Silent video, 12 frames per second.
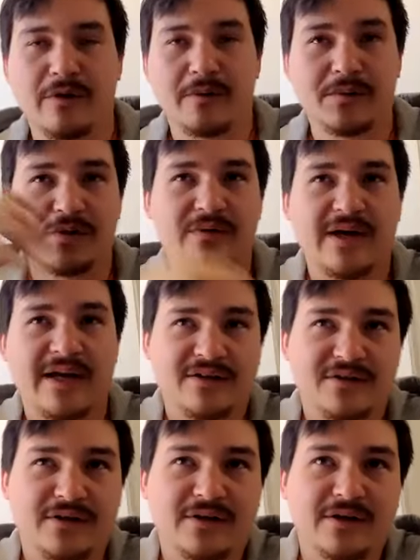them, you
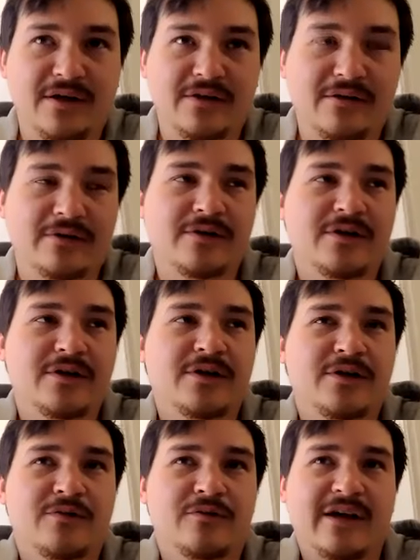enter another
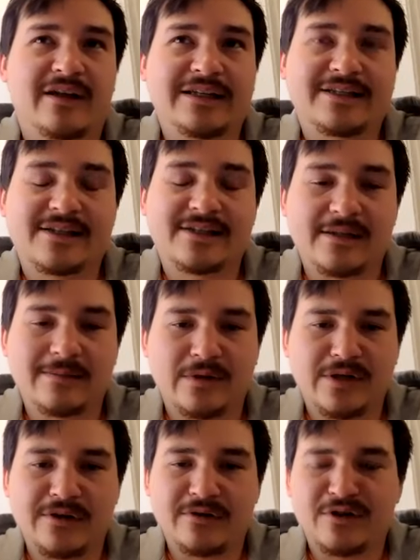reality system
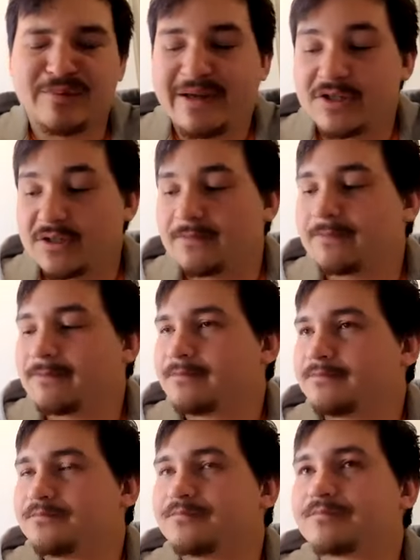or another dimension.
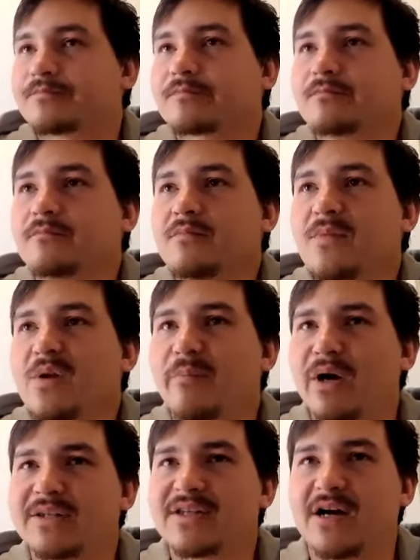
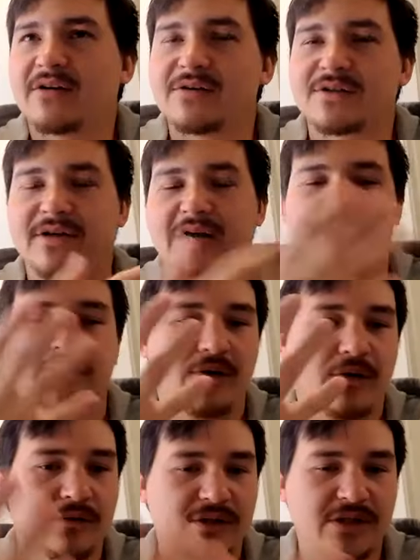But tunnels
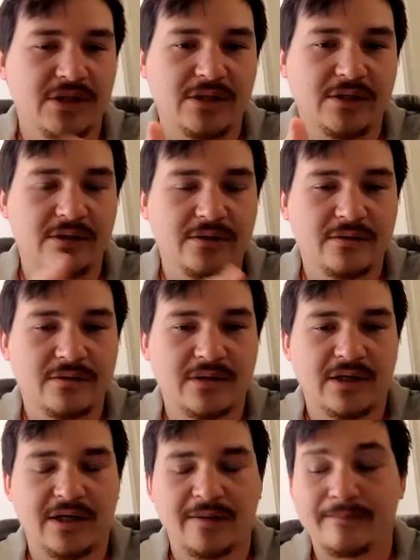
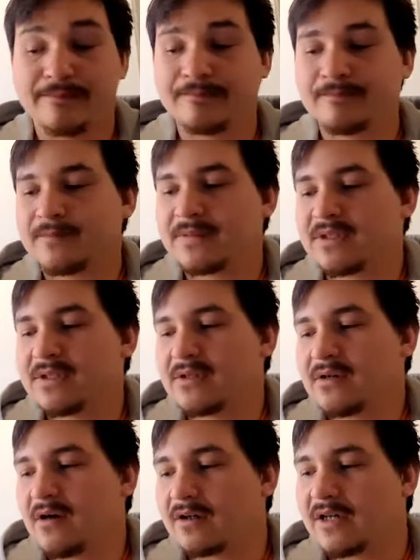um,
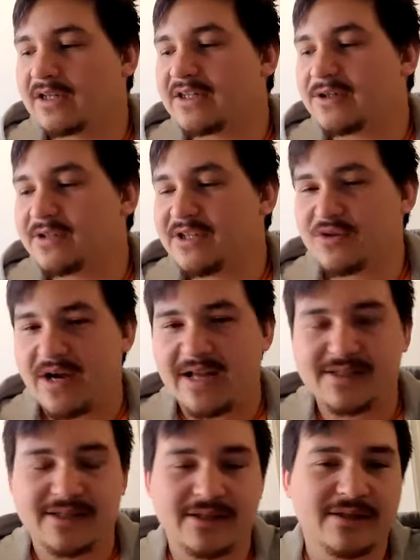are not the only
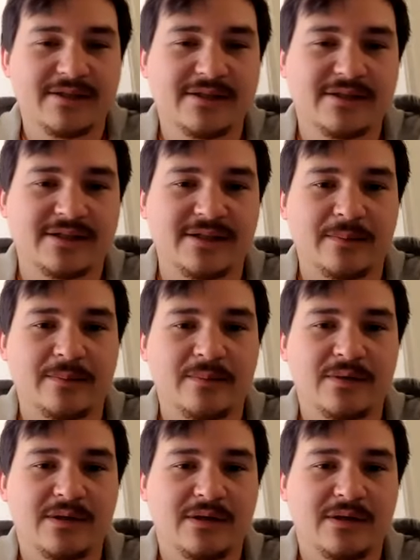transit system.